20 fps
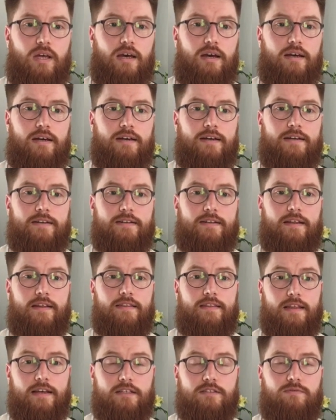And
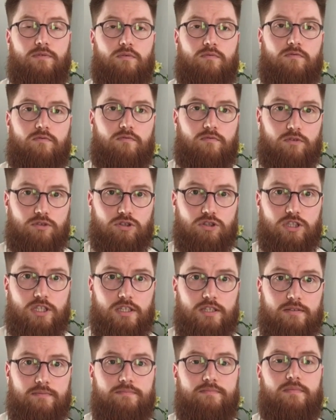thanks for
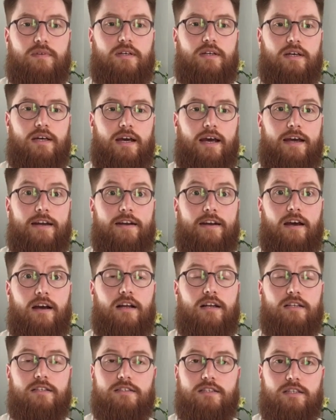watching, and
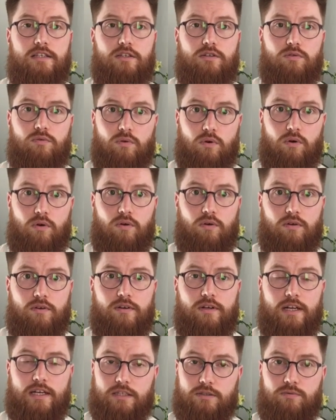I'll see you all
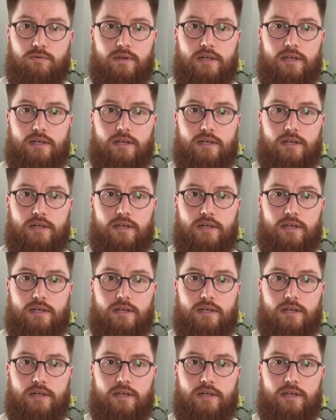next